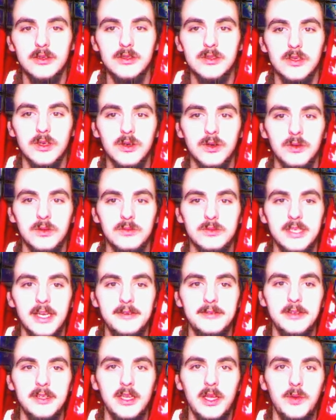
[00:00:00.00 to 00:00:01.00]
So
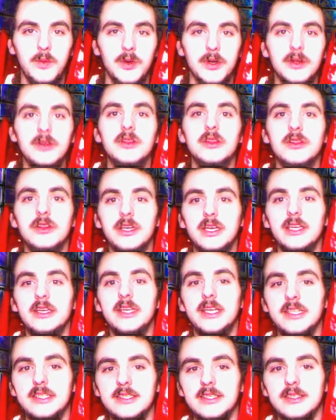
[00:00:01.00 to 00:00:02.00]
definitely worth
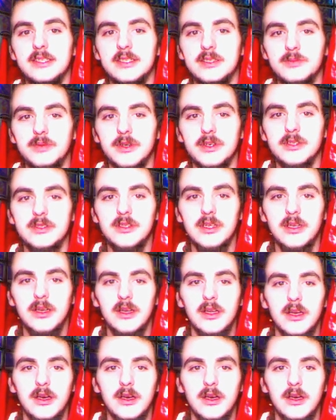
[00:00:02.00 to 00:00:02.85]
looking into this person,